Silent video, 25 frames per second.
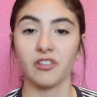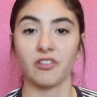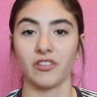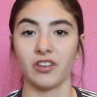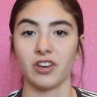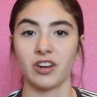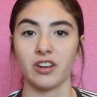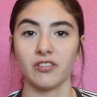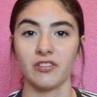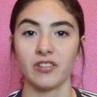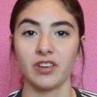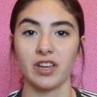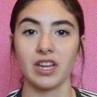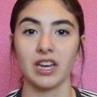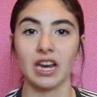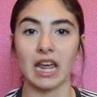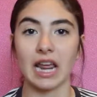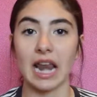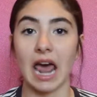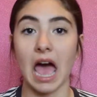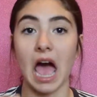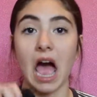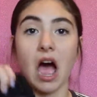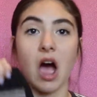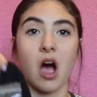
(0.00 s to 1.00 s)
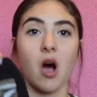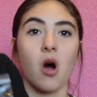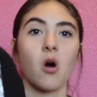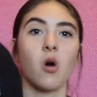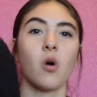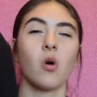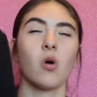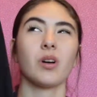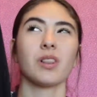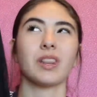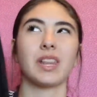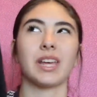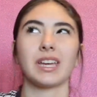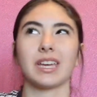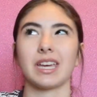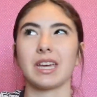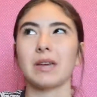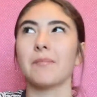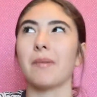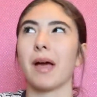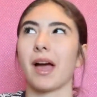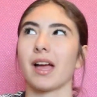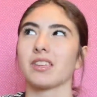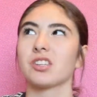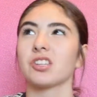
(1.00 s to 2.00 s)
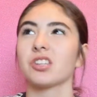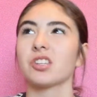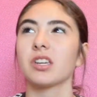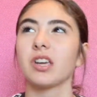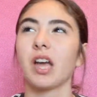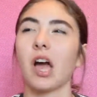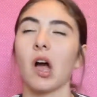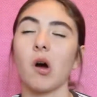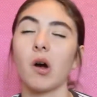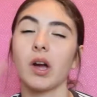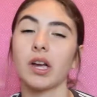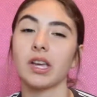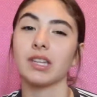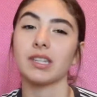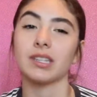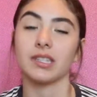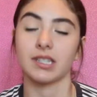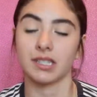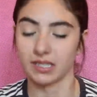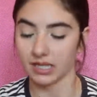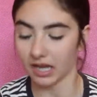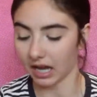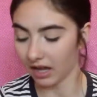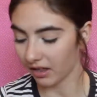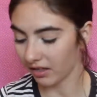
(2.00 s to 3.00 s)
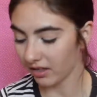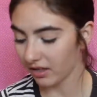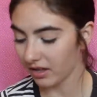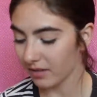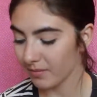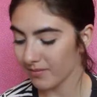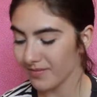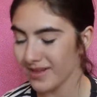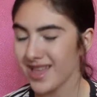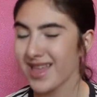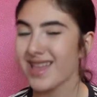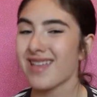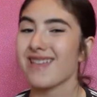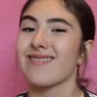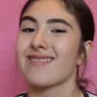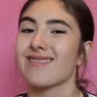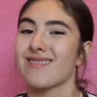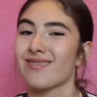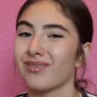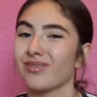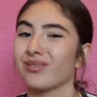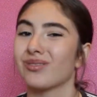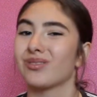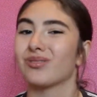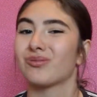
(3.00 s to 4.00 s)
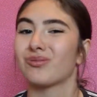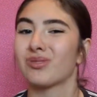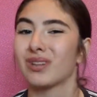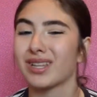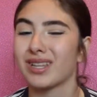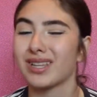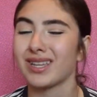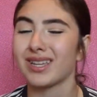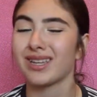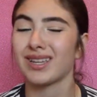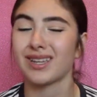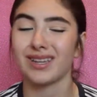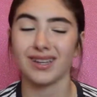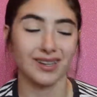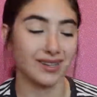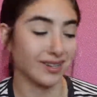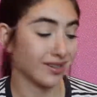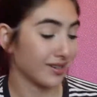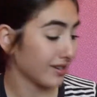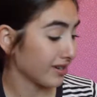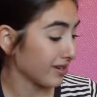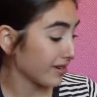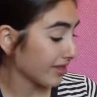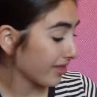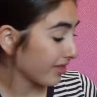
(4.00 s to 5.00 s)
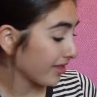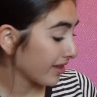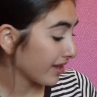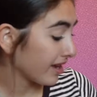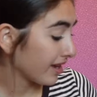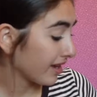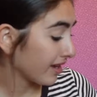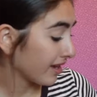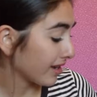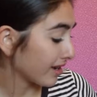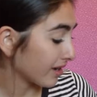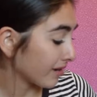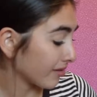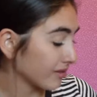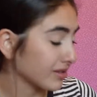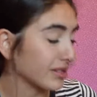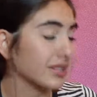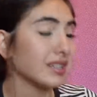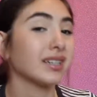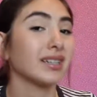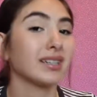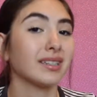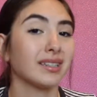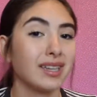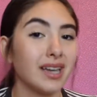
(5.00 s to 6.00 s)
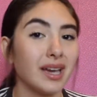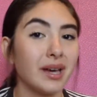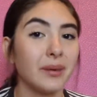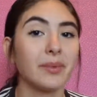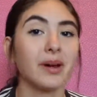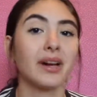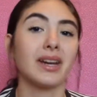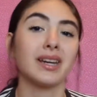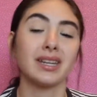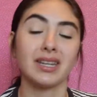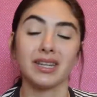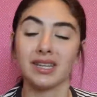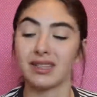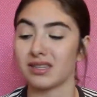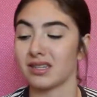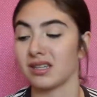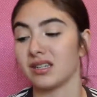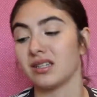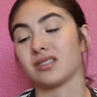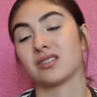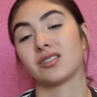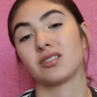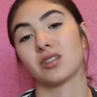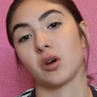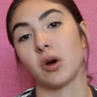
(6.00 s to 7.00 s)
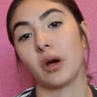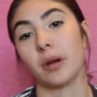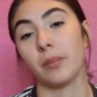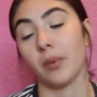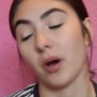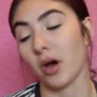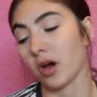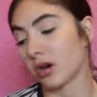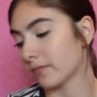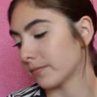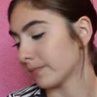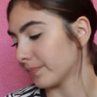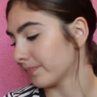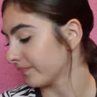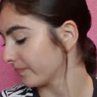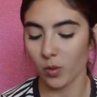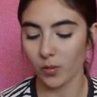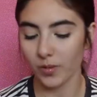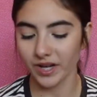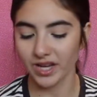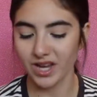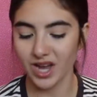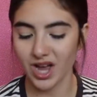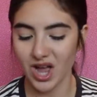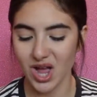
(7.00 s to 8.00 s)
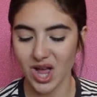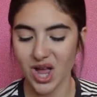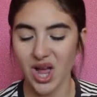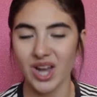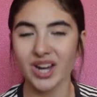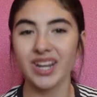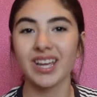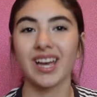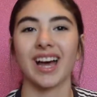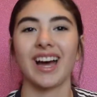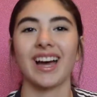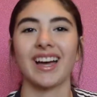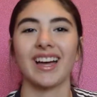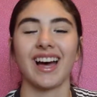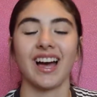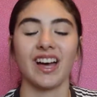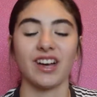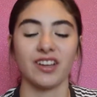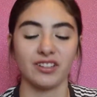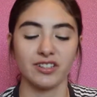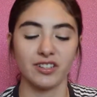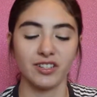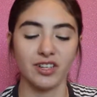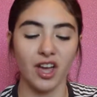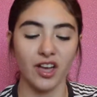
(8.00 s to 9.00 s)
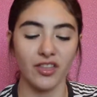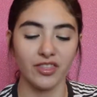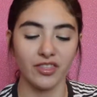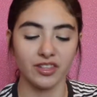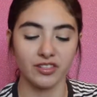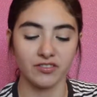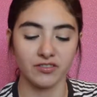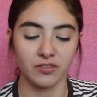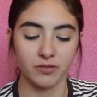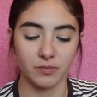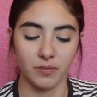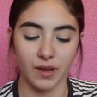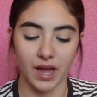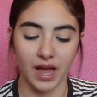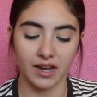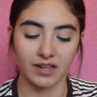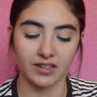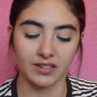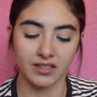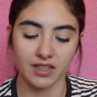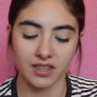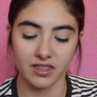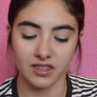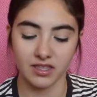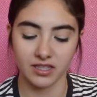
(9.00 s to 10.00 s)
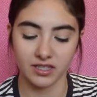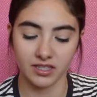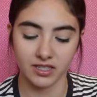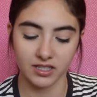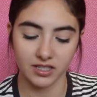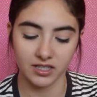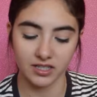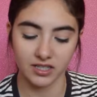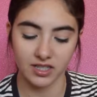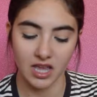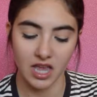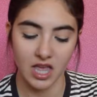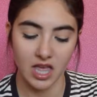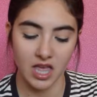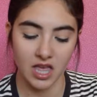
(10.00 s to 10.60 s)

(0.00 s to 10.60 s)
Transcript: fit of it and how, like, imagining how I can style them was really a good thing and I was like, yep, I need these, so I bought them. Oh my god! I also got this from PacSun. This is